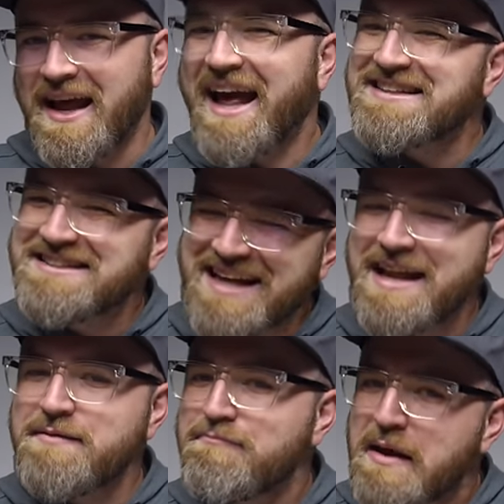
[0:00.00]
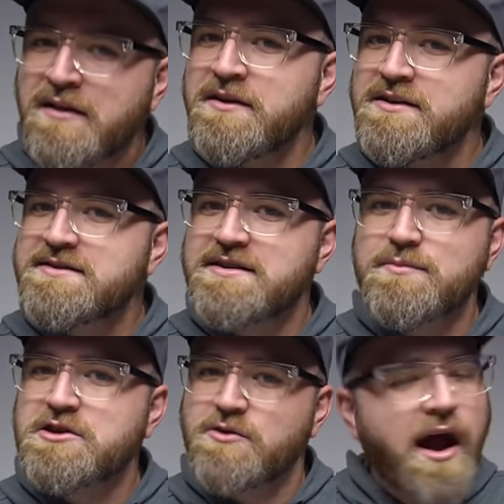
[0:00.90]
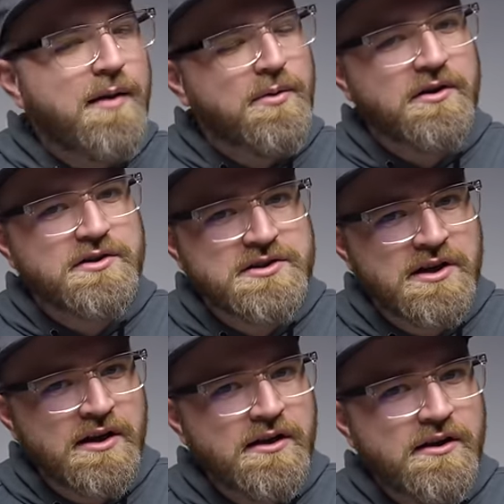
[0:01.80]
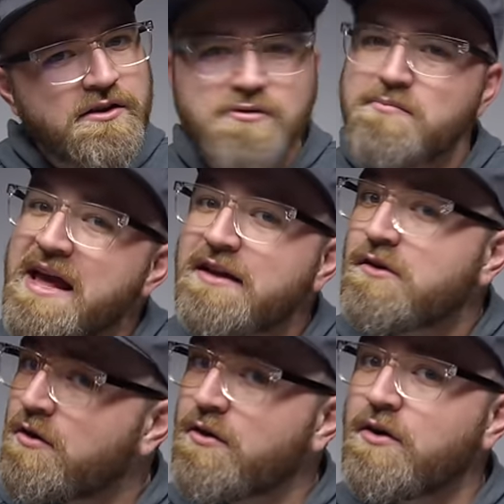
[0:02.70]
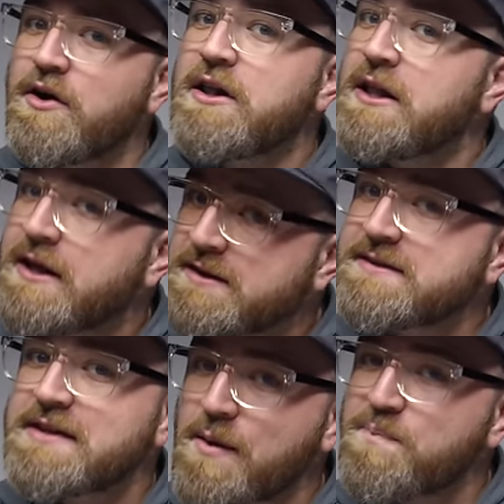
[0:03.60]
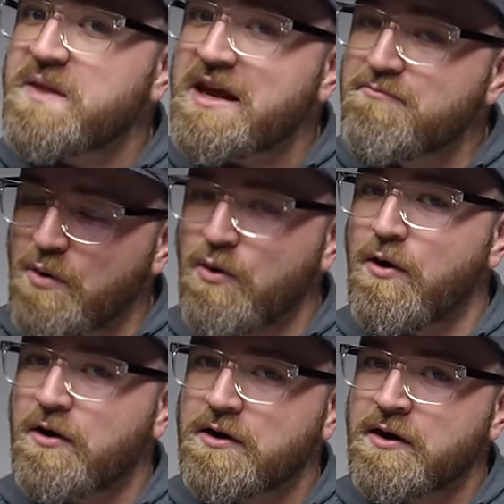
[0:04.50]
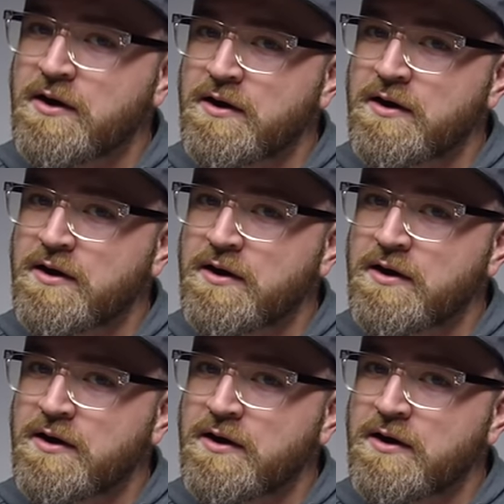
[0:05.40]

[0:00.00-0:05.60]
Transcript: at 10 million subscribers, you may learn a little something more